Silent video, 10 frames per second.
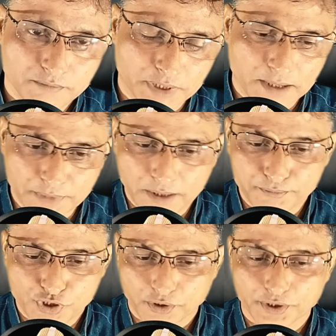But
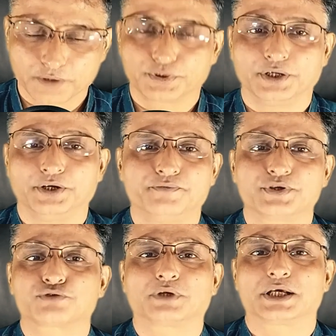I'm talking of the
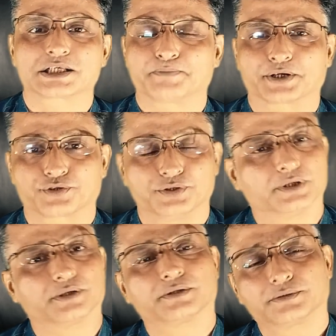individual aspect
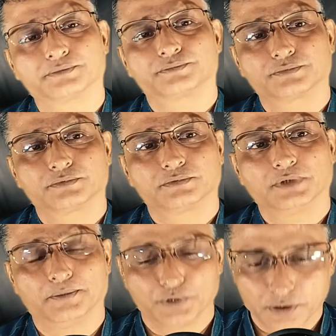here.
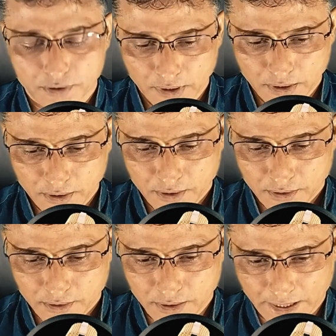I'm not
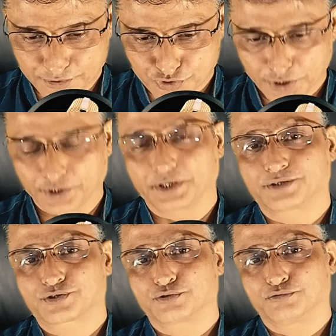extending
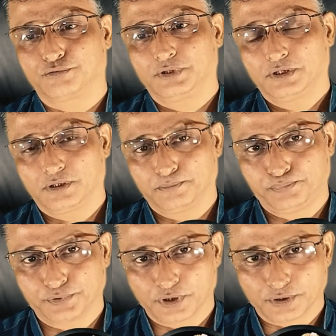it to a
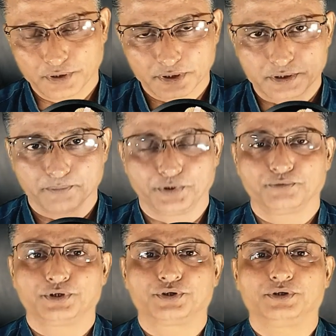broader
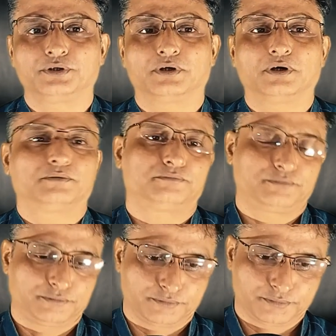community, a
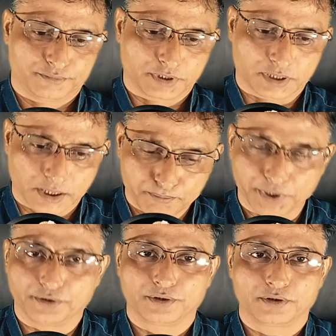
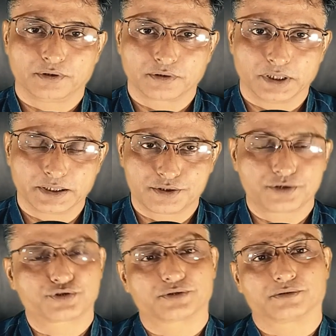company, or
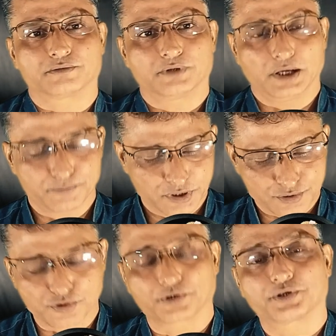organization. I'm
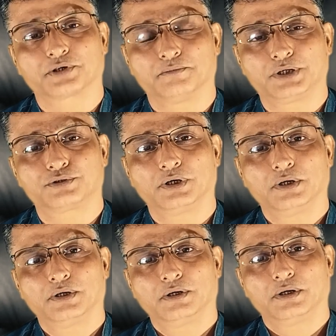just talking about
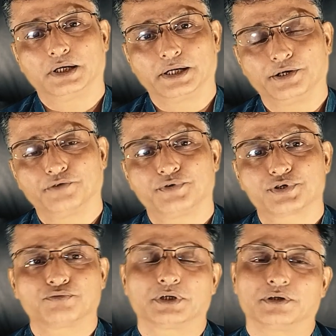an
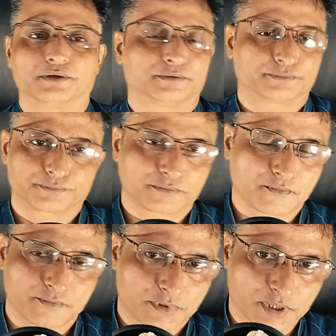individual
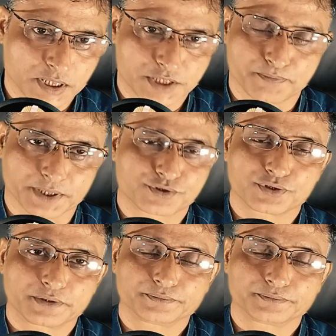aspect.